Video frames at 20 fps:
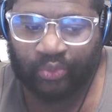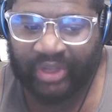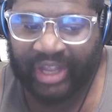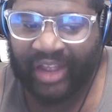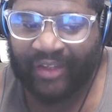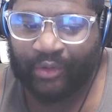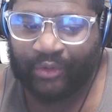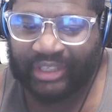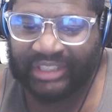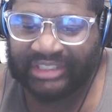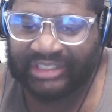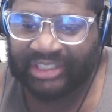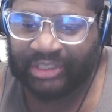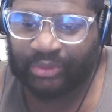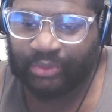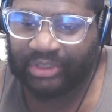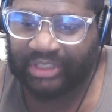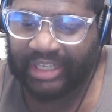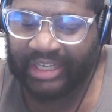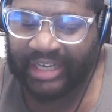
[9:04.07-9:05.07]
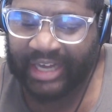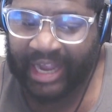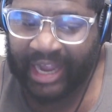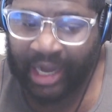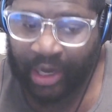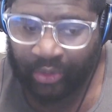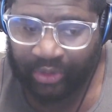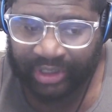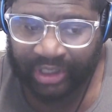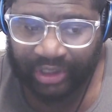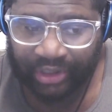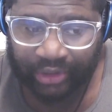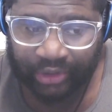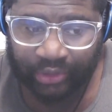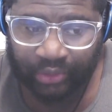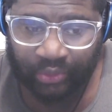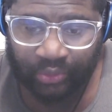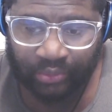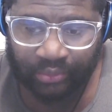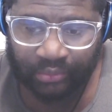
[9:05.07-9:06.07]
We haven't really seen what Nanao can
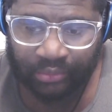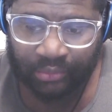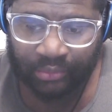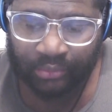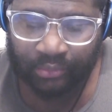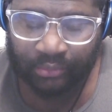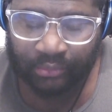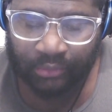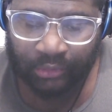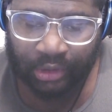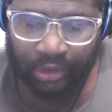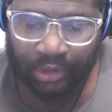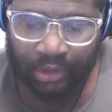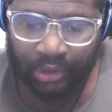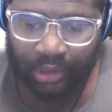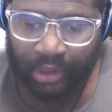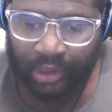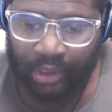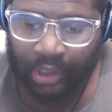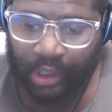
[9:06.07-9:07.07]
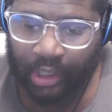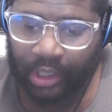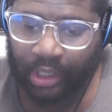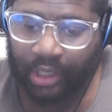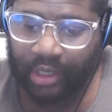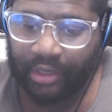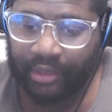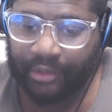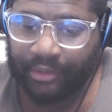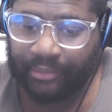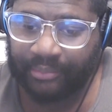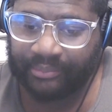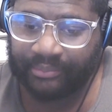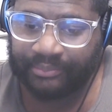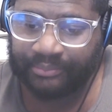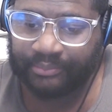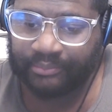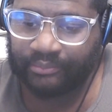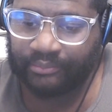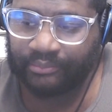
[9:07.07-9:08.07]
do.
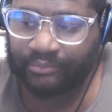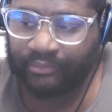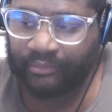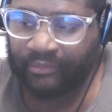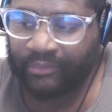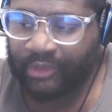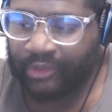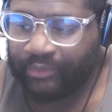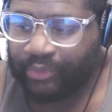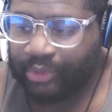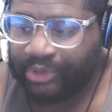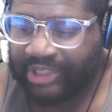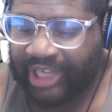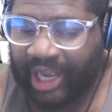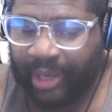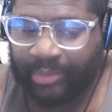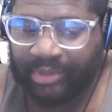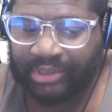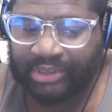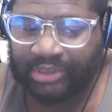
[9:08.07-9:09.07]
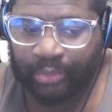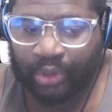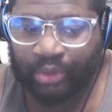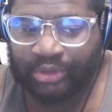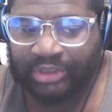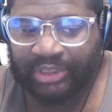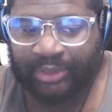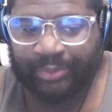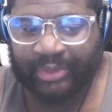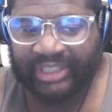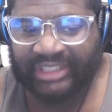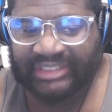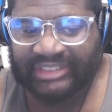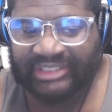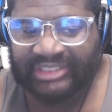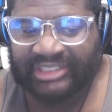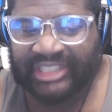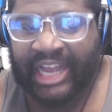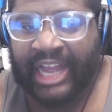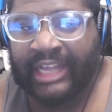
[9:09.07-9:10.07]
Futaba's mostly been
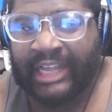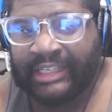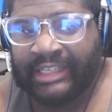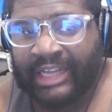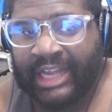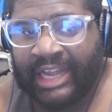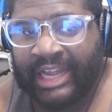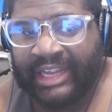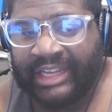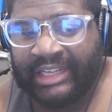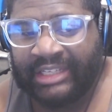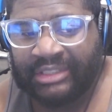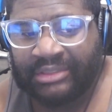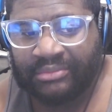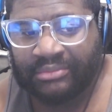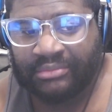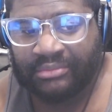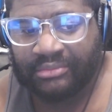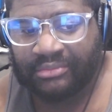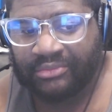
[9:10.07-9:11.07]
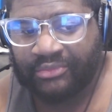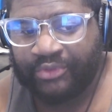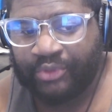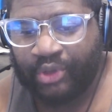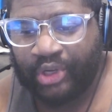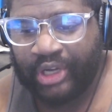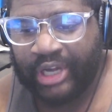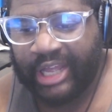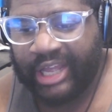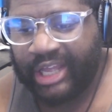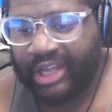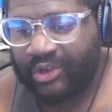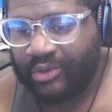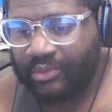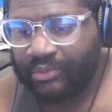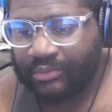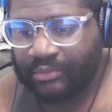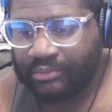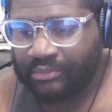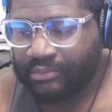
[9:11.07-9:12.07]
sidelined for
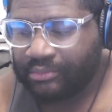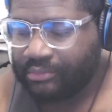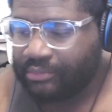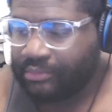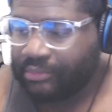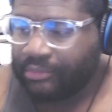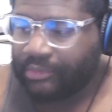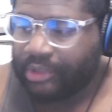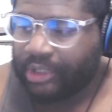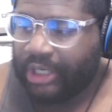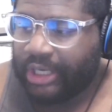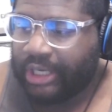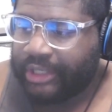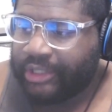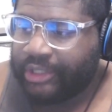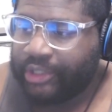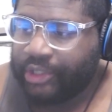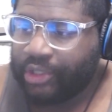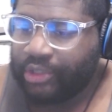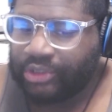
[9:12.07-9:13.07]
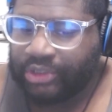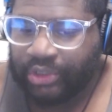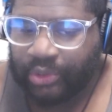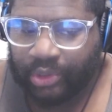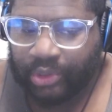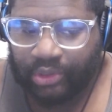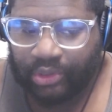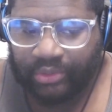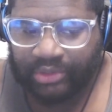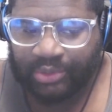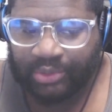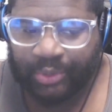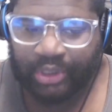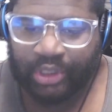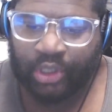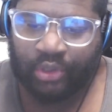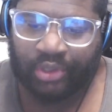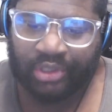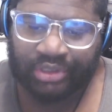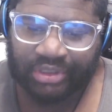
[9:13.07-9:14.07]
now. KYOICHIRO, as we
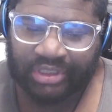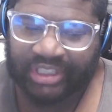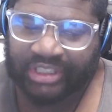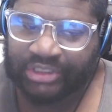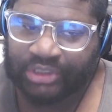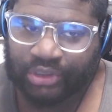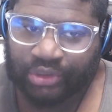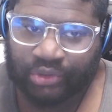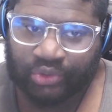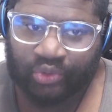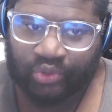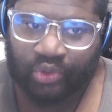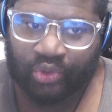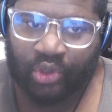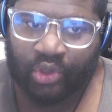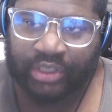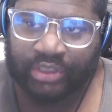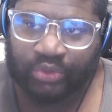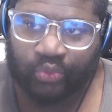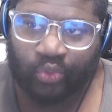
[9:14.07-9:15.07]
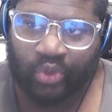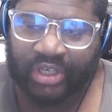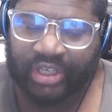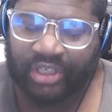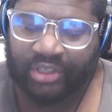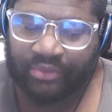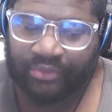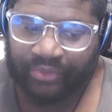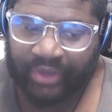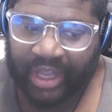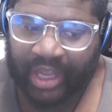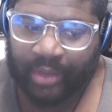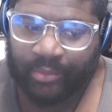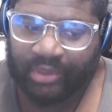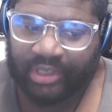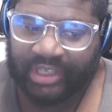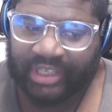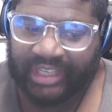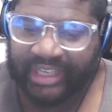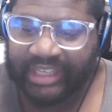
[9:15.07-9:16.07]
know, is the strongest one in the
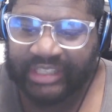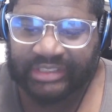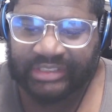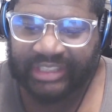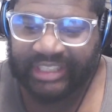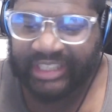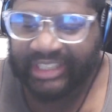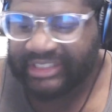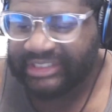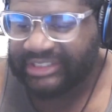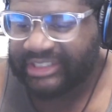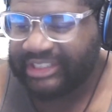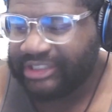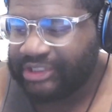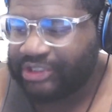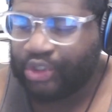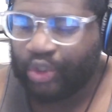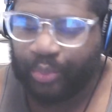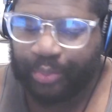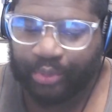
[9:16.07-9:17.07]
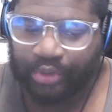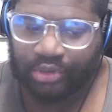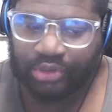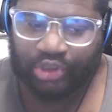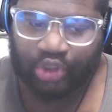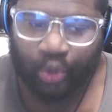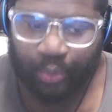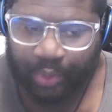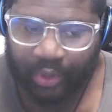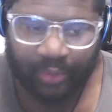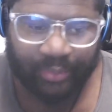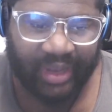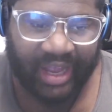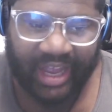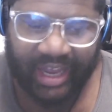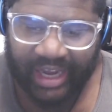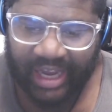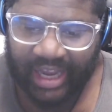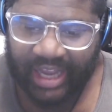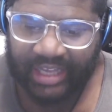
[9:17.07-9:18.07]
family. He's super, super
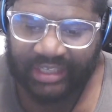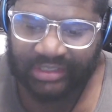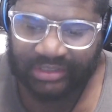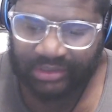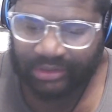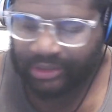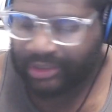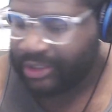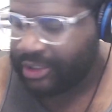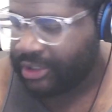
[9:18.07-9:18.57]
badass.